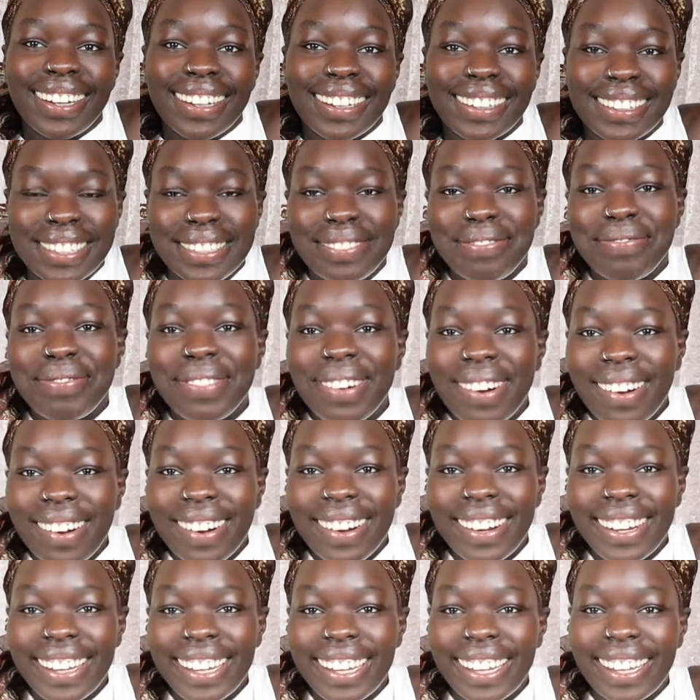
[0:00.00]
Good
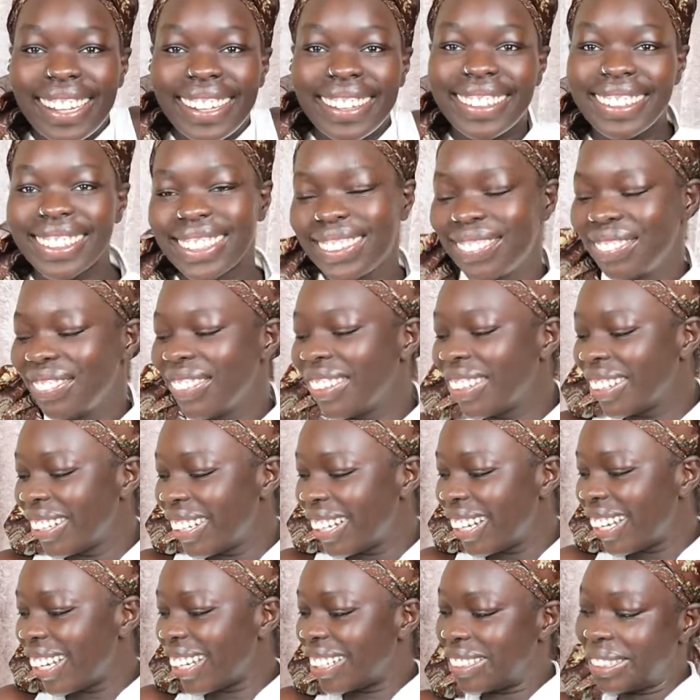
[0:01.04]
morning, good
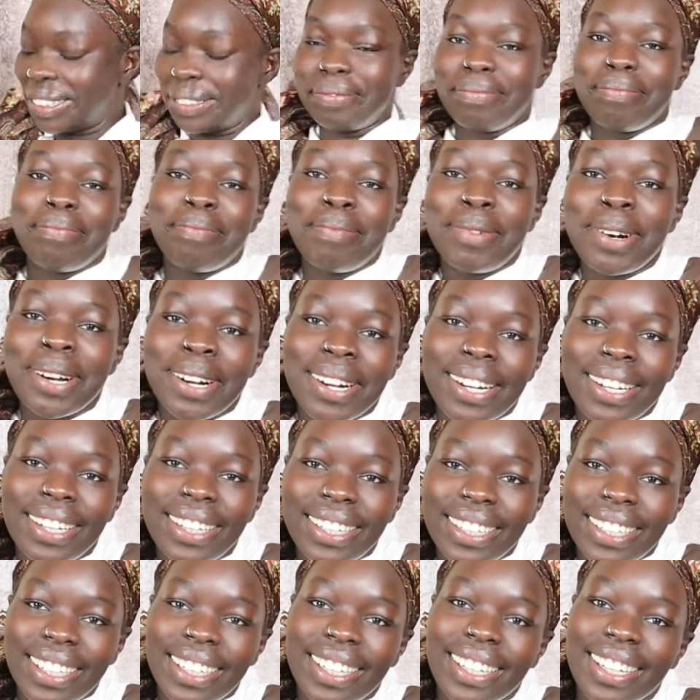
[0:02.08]
morning, good
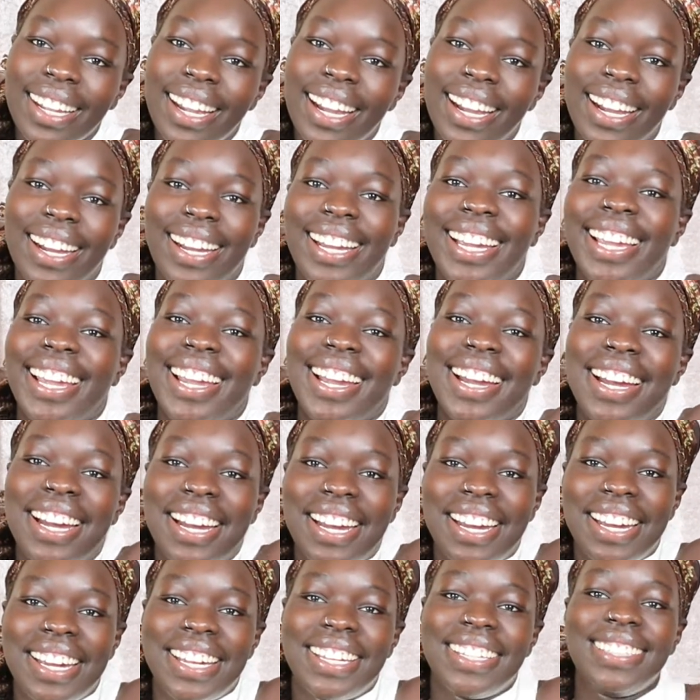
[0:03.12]
morning. Hi
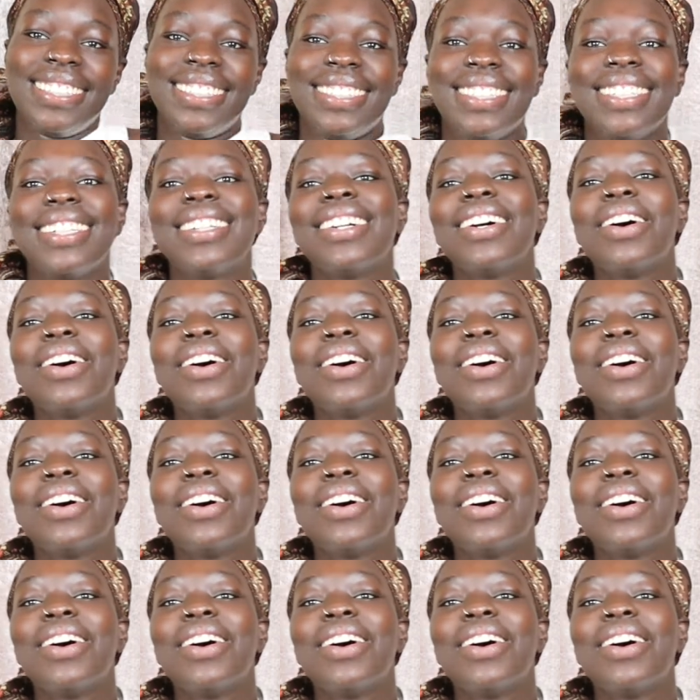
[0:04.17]
guys.